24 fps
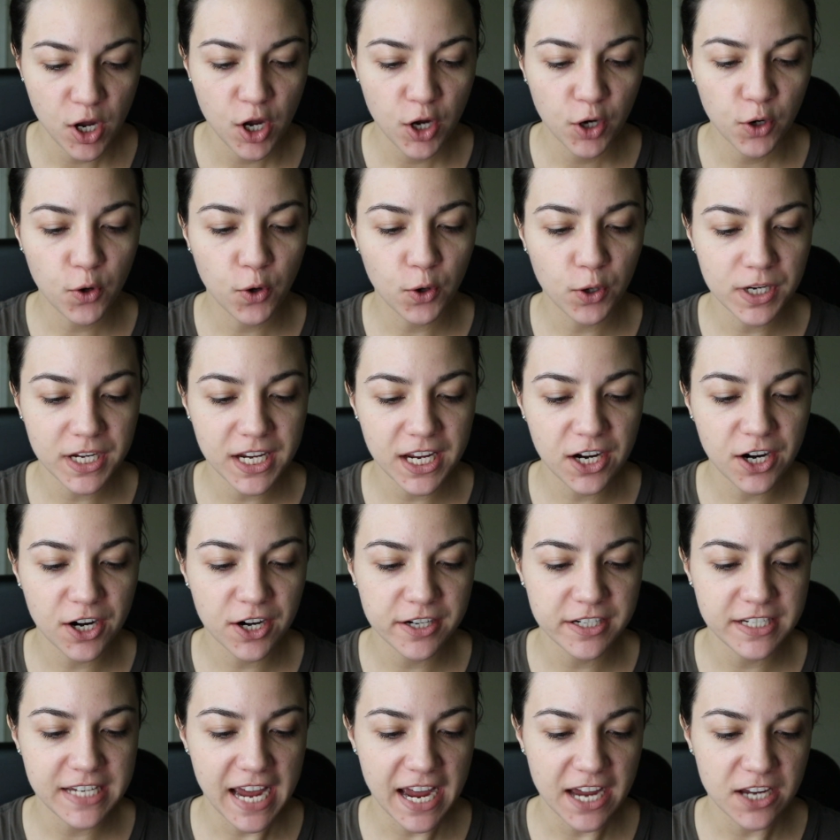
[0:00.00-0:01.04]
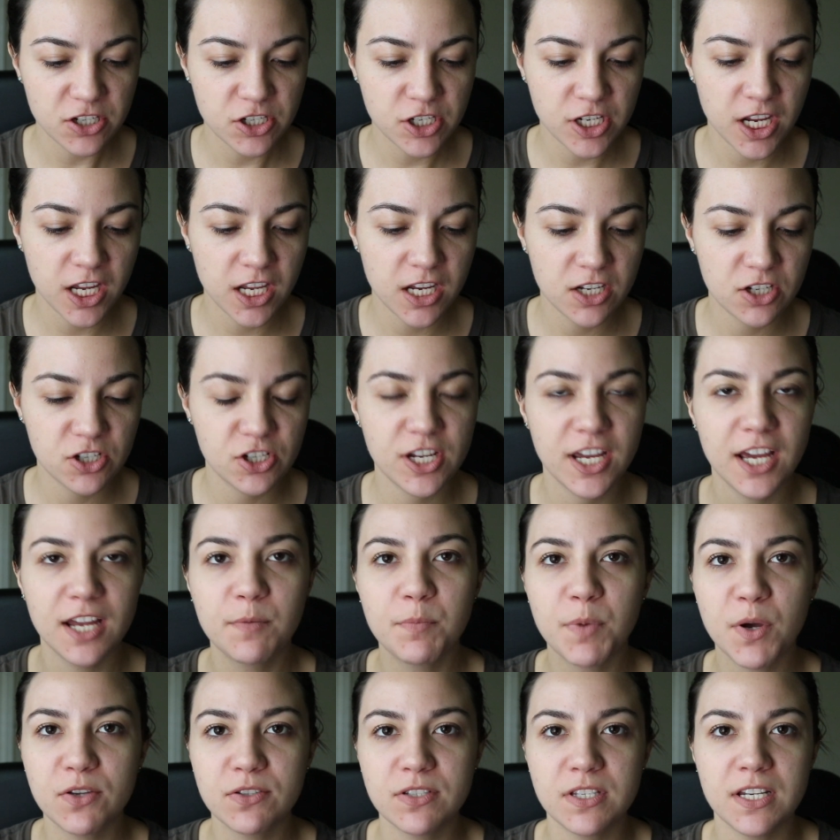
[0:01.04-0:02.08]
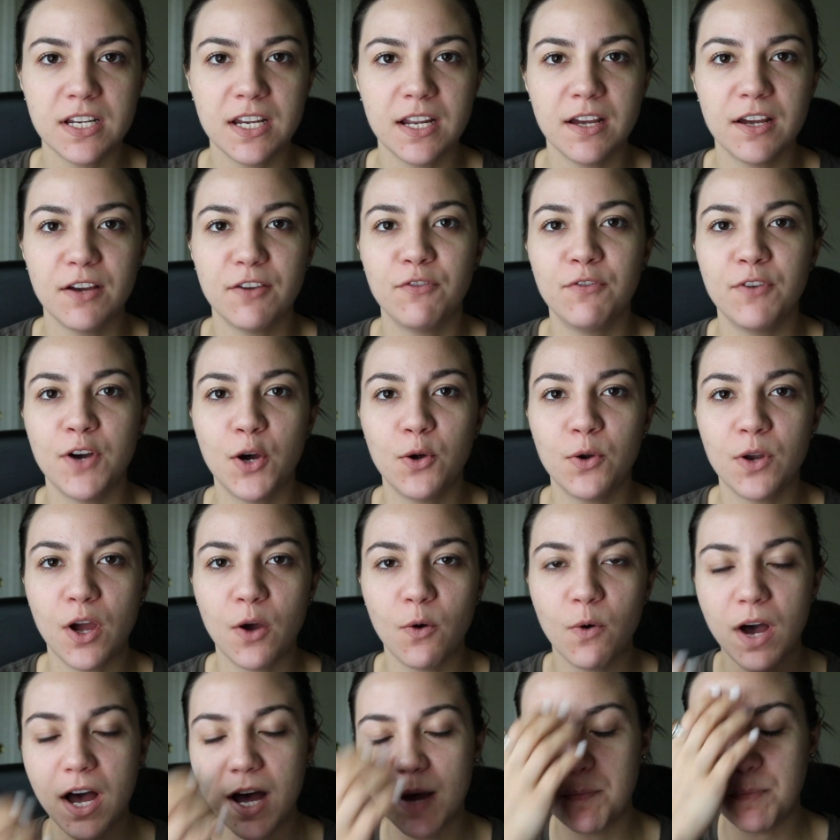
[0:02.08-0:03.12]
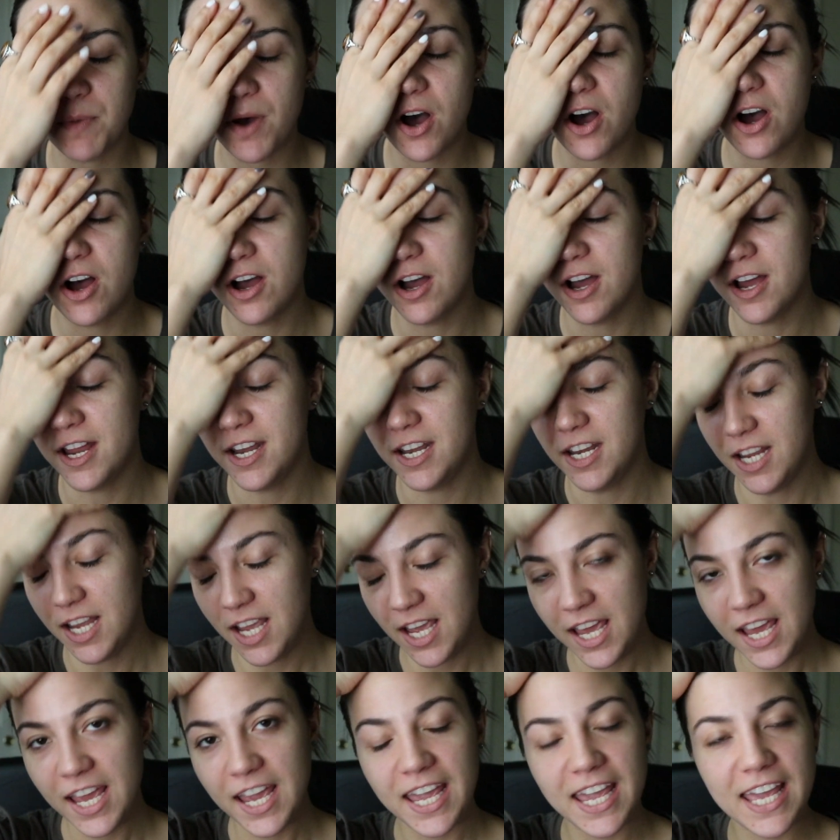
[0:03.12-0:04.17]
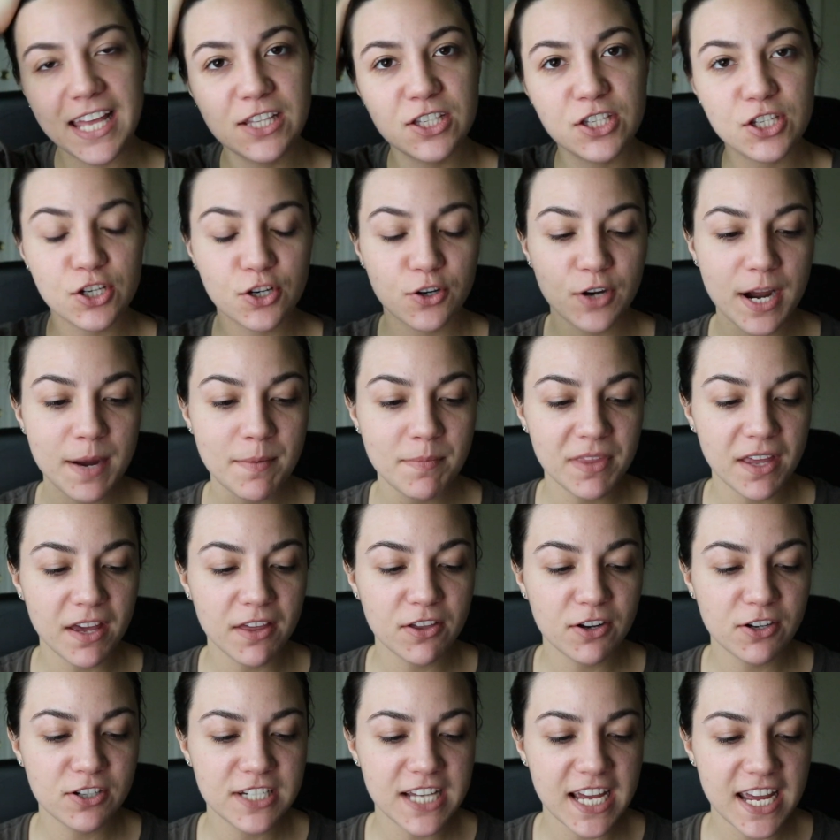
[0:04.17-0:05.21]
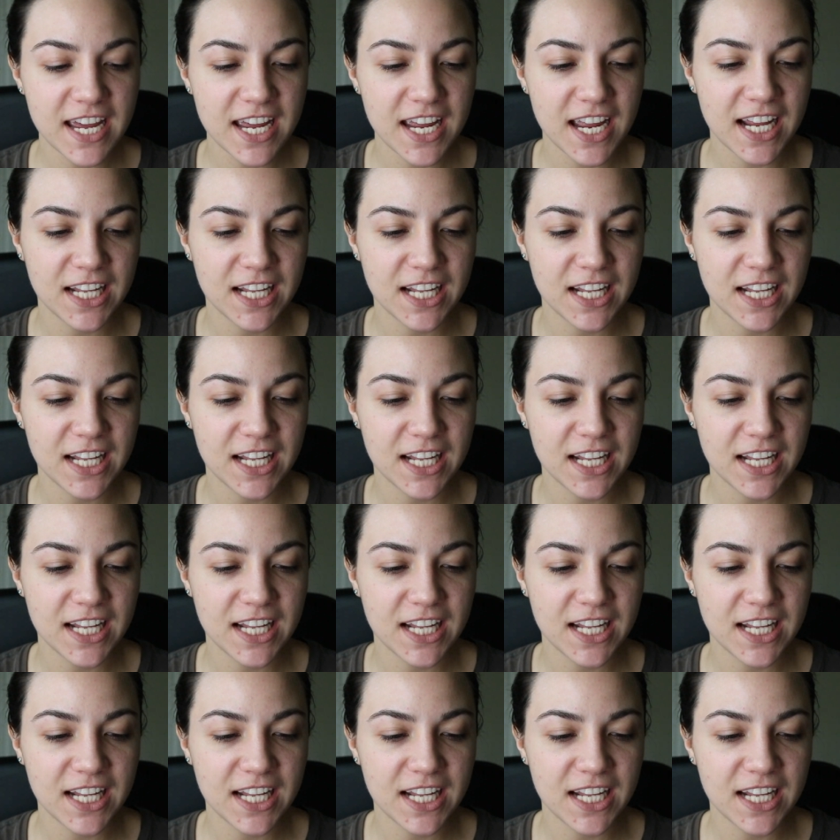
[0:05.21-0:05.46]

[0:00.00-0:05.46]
Kourtney Kardashian. She had posted a photo up on Instagram the other day,